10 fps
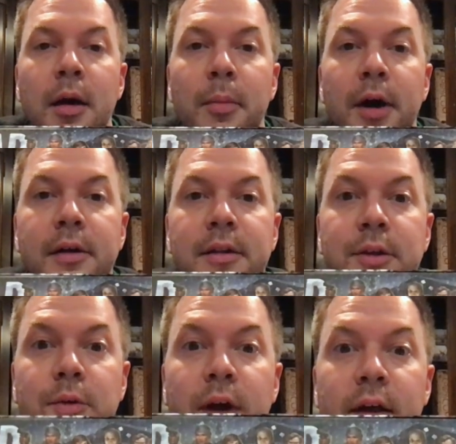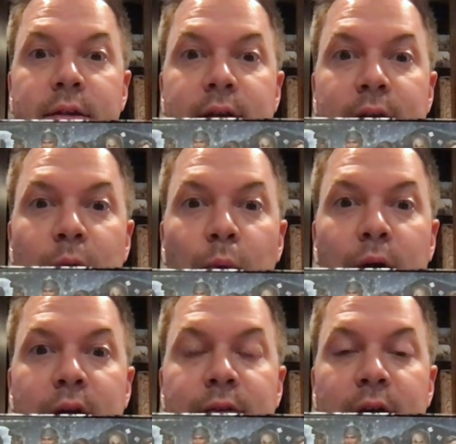But you guessed it,
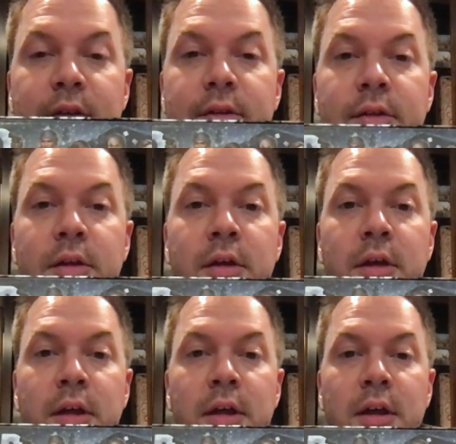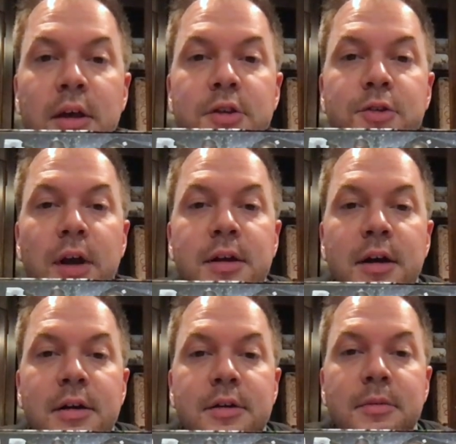one of us is trying
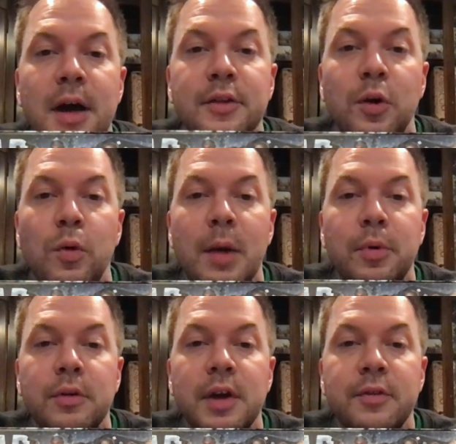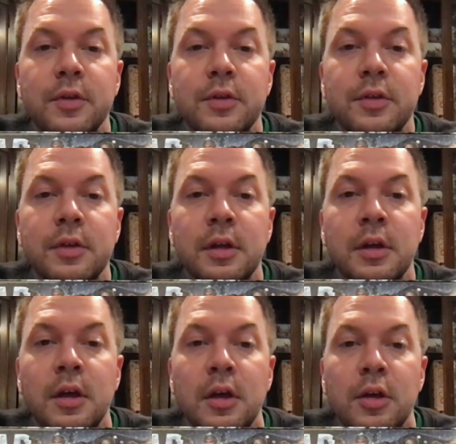to undermine the cooperative efforts
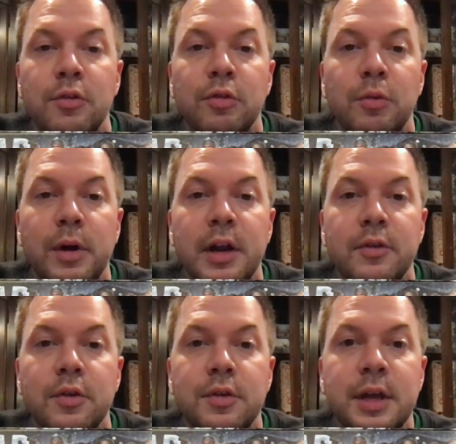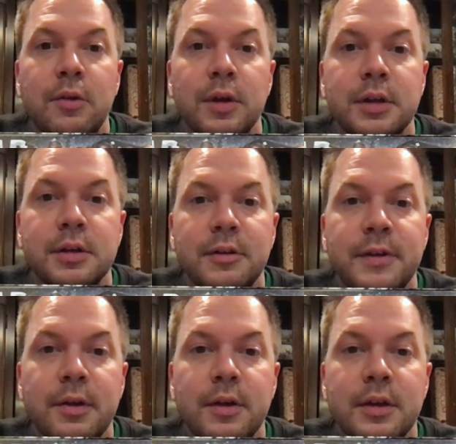through whatever secret,
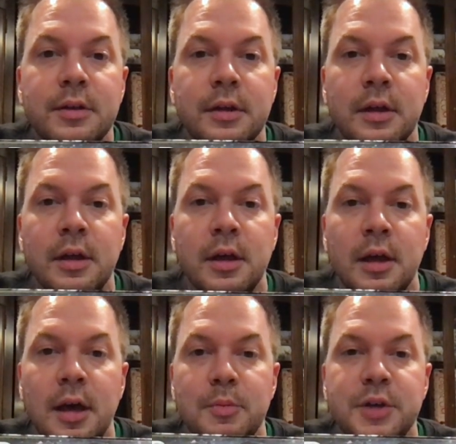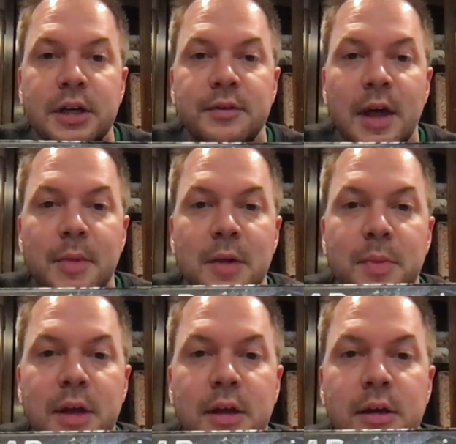nefarious objective that might
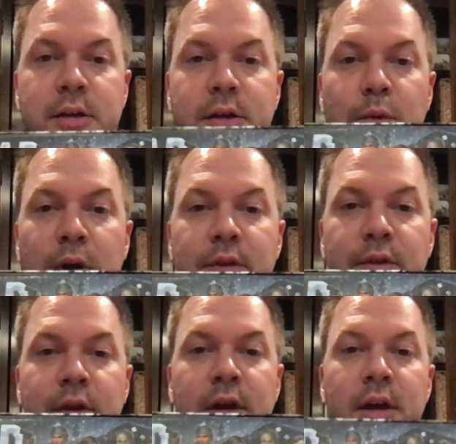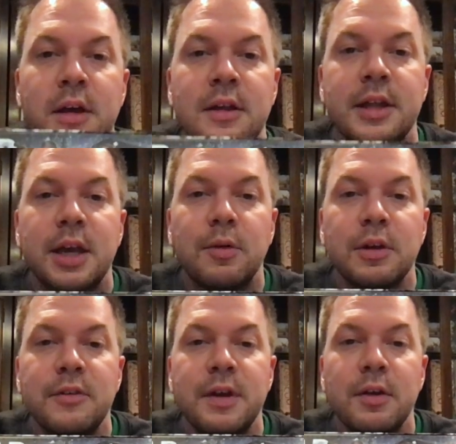be, to whatever secret,
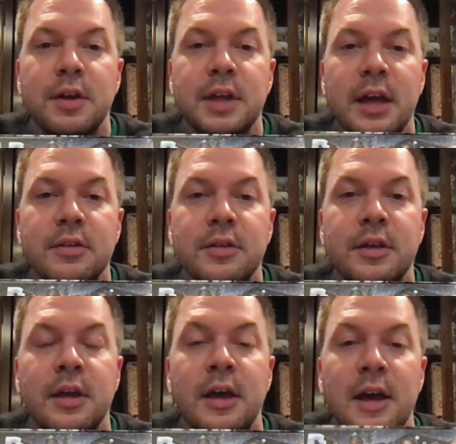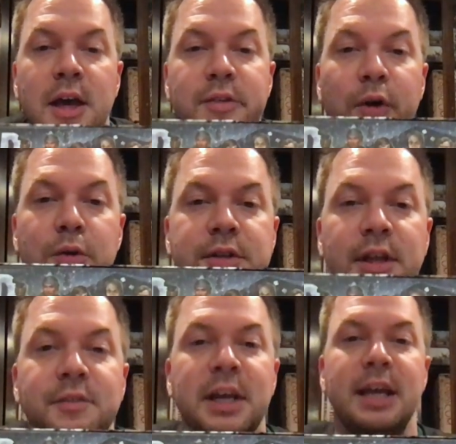nefarious ends. And of course,
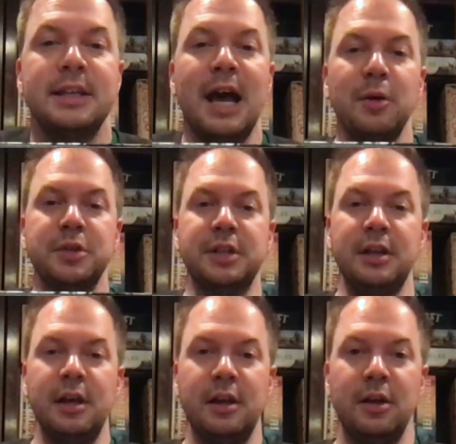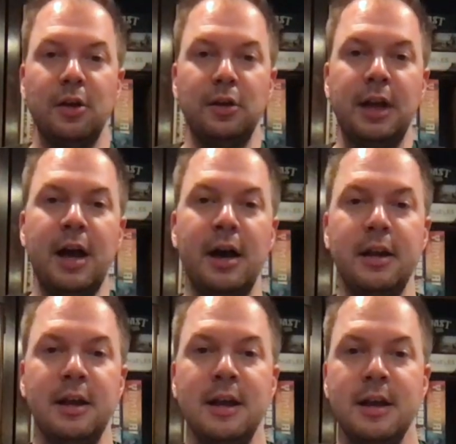if they get ousted early
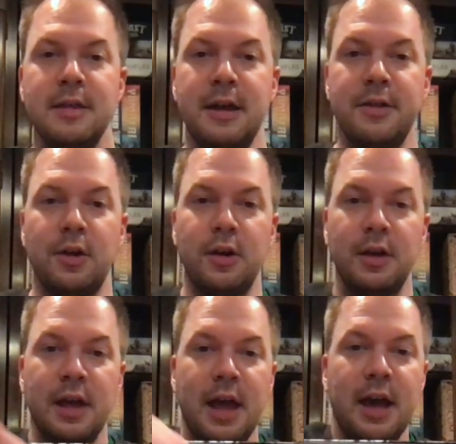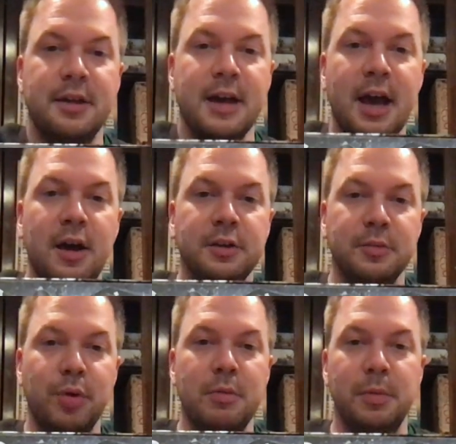on, then they're exiled
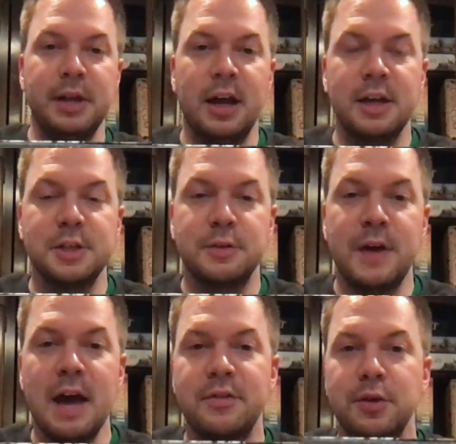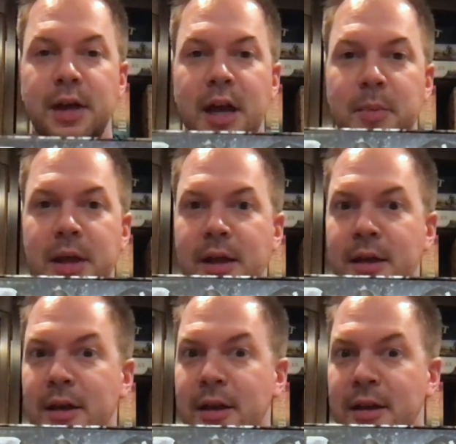and probably not going to survive. So you got to be
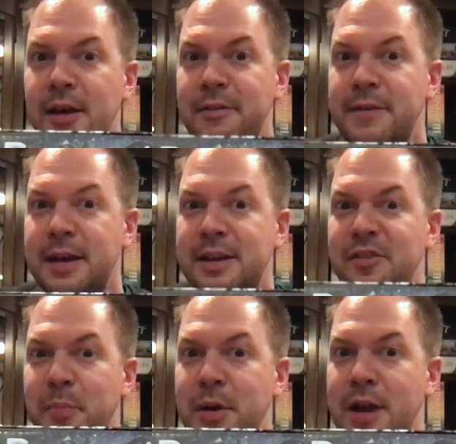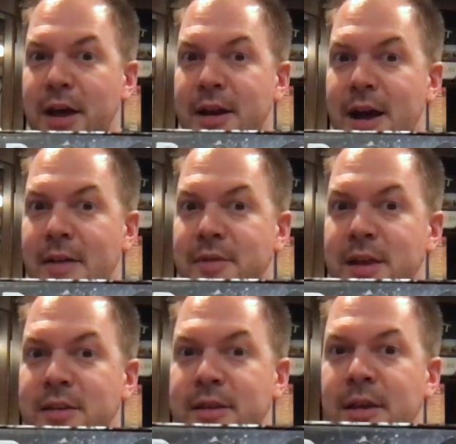effective, but not
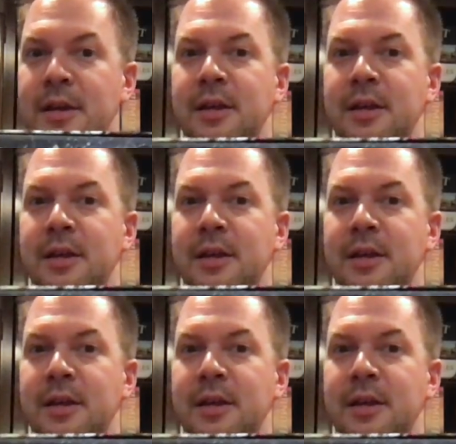obvious.